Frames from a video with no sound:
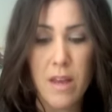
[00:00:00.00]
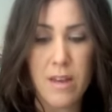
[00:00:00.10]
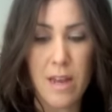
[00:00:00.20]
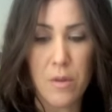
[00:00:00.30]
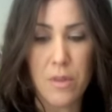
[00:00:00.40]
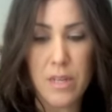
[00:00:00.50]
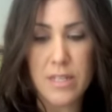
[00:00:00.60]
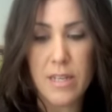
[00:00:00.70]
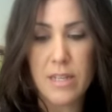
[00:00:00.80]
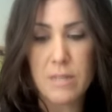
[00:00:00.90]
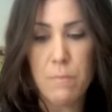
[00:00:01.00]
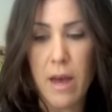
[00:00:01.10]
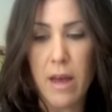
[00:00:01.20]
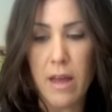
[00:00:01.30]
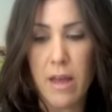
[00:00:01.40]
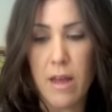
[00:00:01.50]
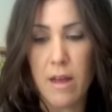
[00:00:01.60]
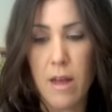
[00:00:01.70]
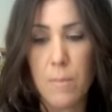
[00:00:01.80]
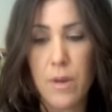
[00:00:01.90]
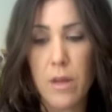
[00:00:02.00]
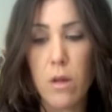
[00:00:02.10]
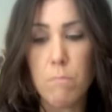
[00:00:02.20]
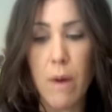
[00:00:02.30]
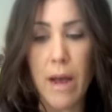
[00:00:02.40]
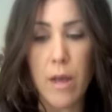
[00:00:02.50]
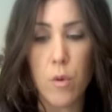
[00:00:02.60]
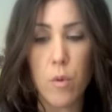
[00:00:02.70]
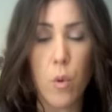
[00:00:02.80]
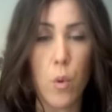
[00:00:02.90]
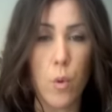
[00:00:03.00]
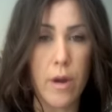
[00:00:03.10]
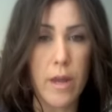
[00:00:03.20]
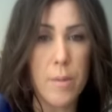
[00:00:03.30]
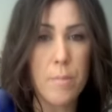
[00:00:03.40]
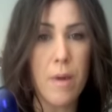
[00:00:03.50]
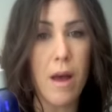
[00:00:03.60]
Now this is by a company called Biocorium.